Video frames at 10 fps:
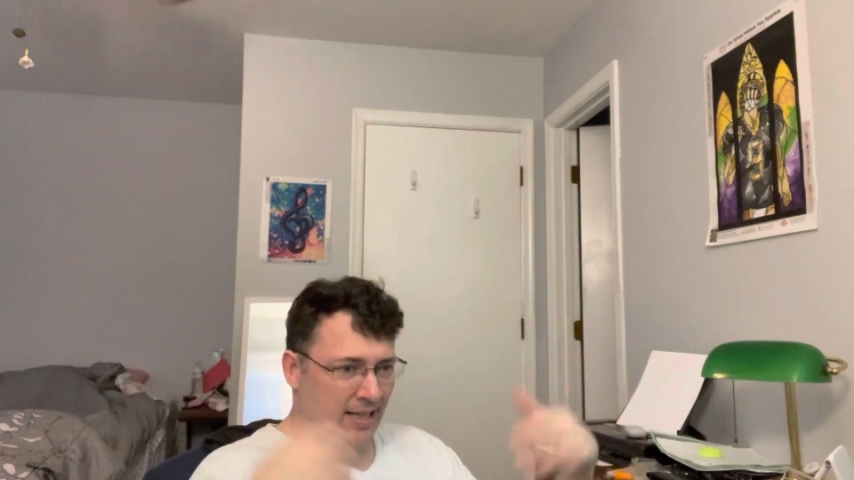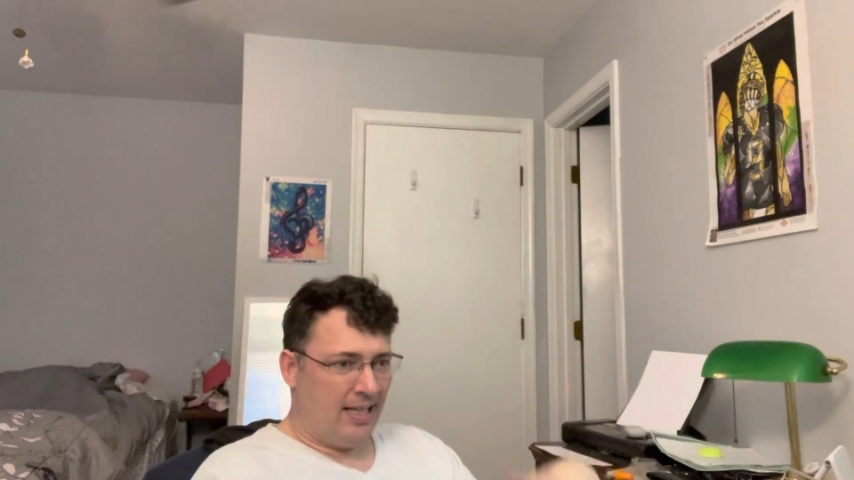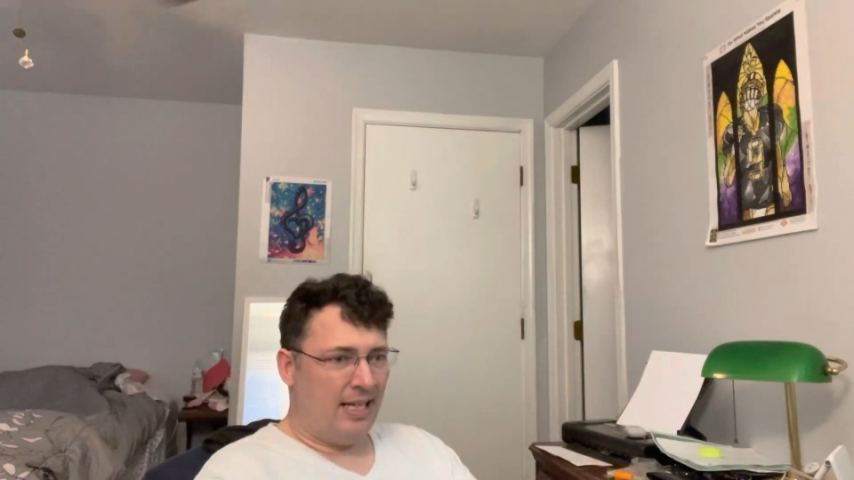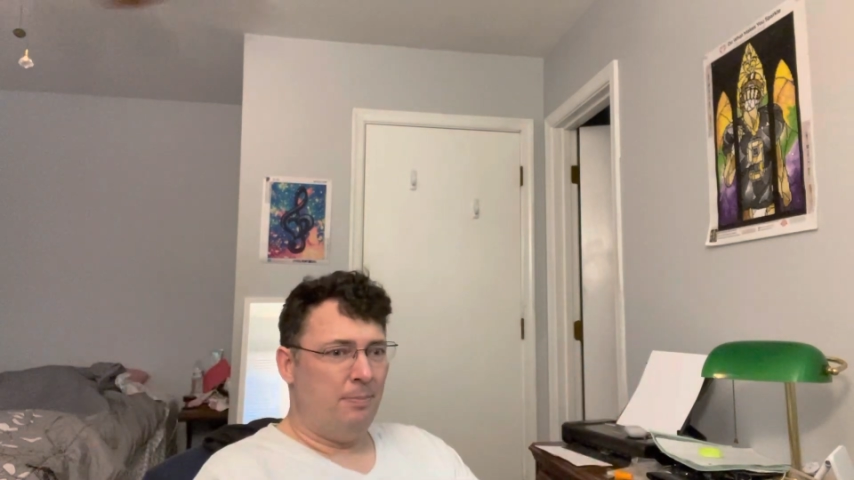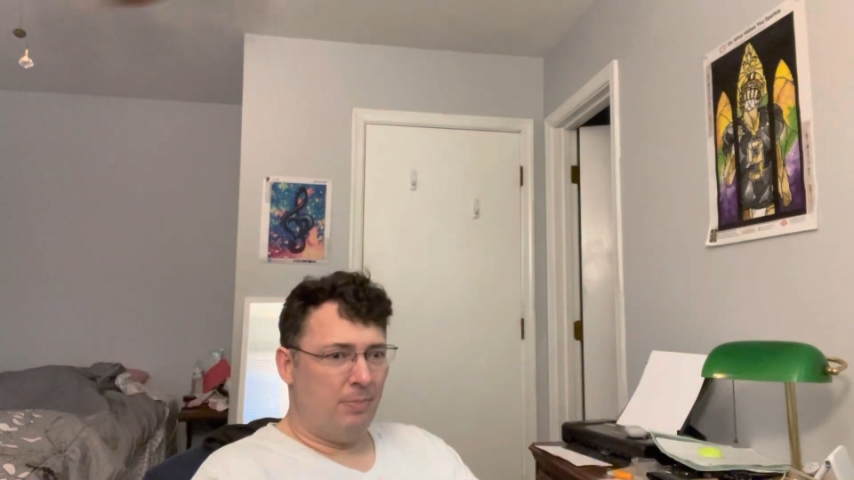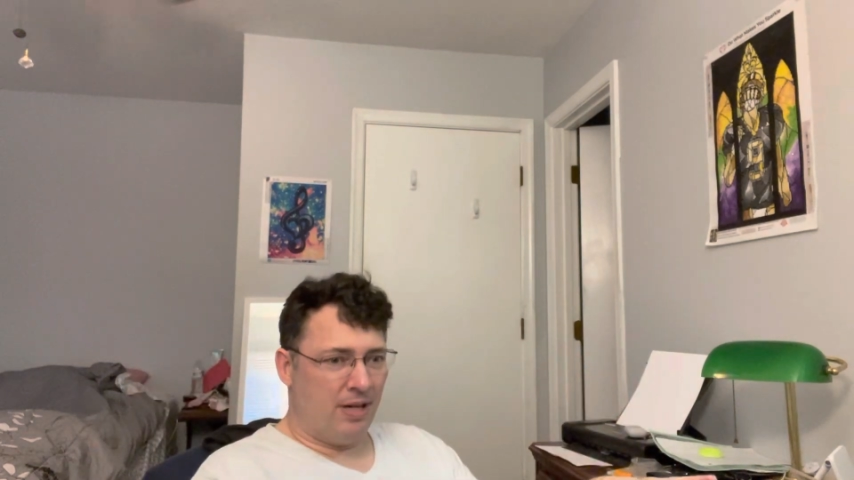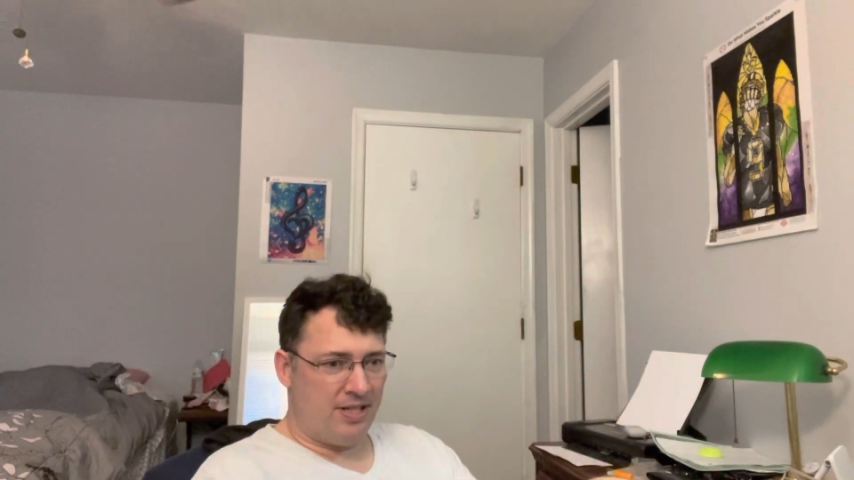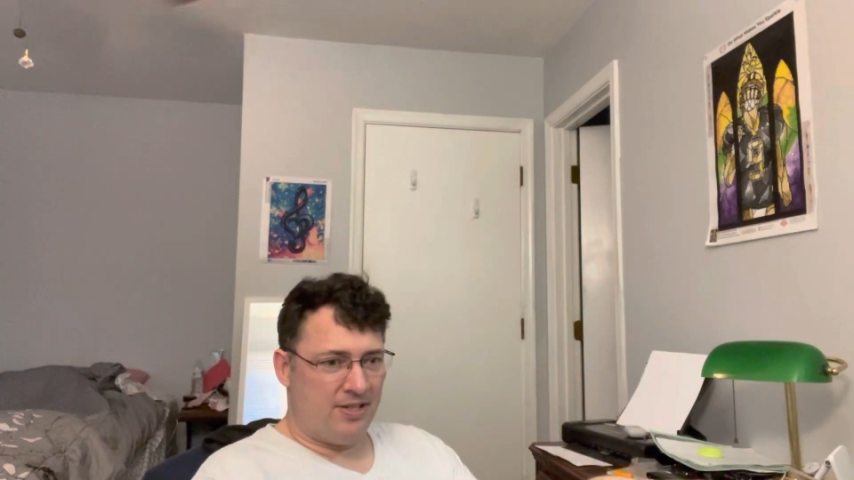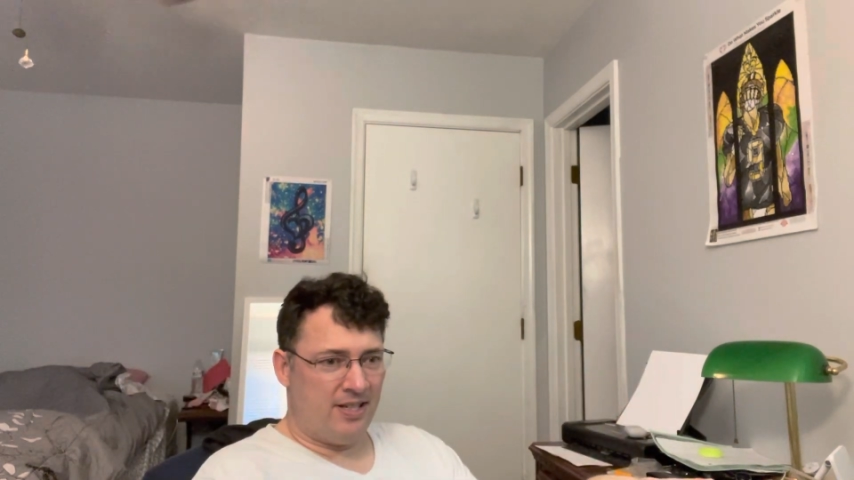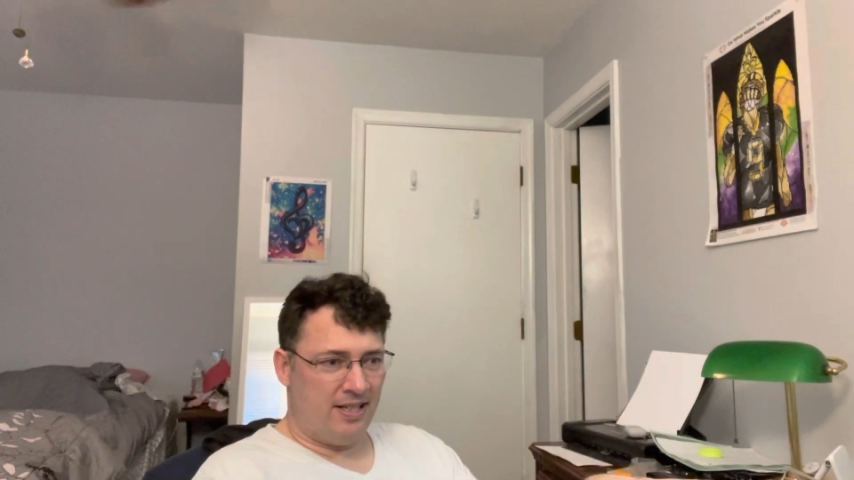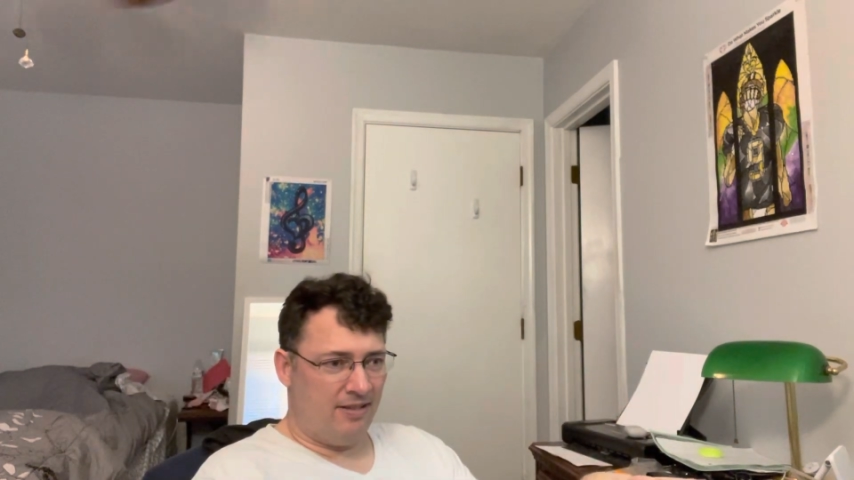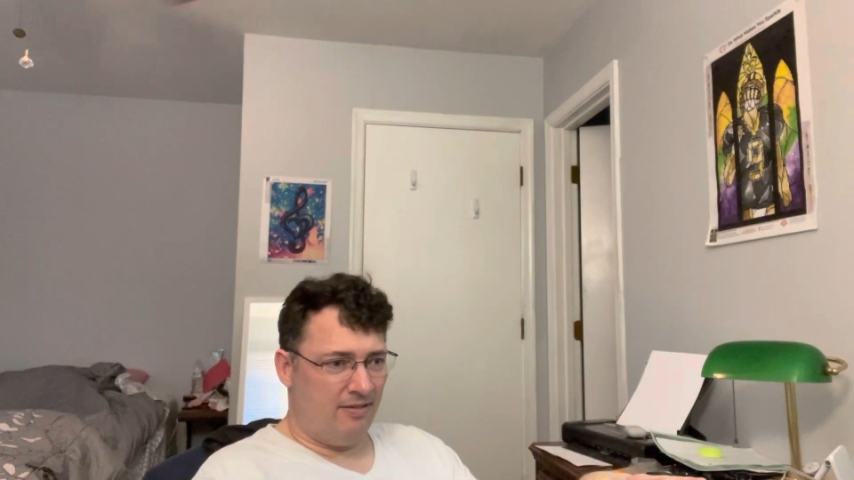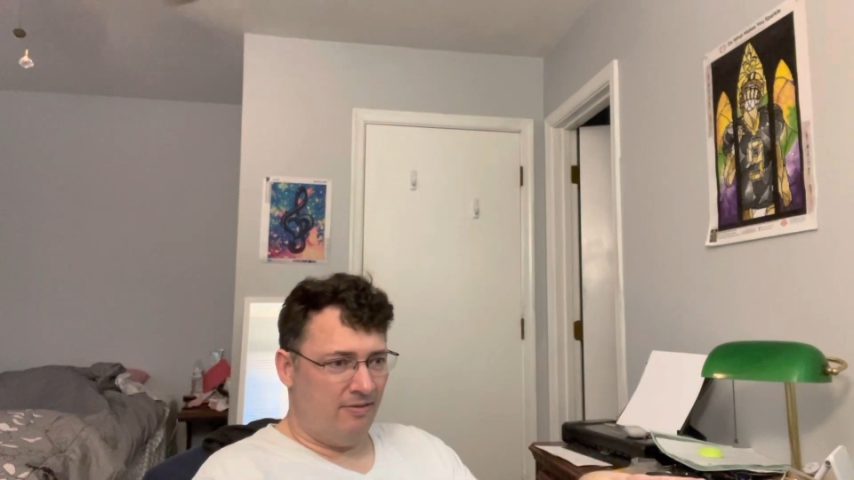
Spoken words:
He busted